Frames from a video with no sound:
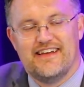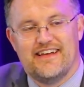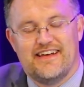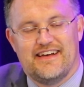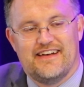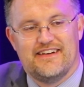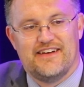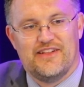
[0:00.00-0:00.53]

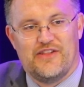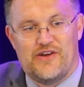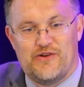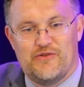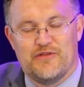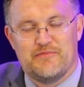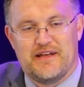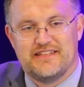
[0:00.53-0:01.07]

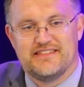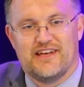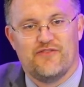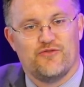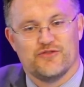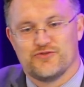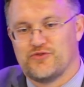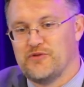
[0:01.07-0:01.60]
along with
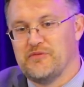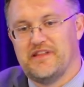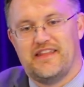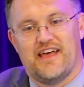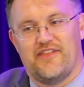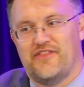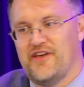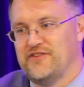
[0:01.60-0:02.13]
myself, were scribbling
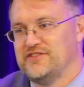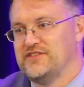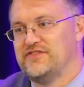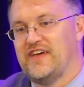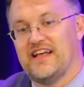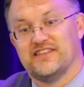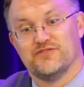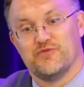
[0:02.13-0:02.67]
down notes as
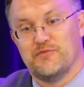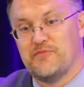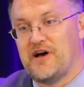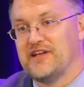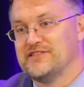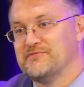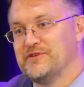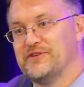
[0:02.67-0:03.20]
fast as we
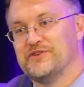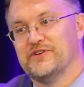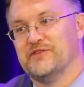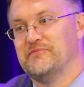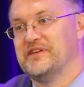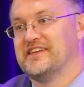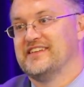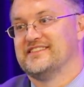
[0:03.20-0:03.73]
possibly
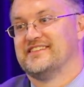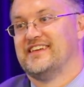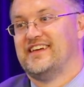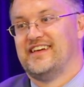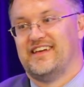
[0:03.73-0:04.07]
could because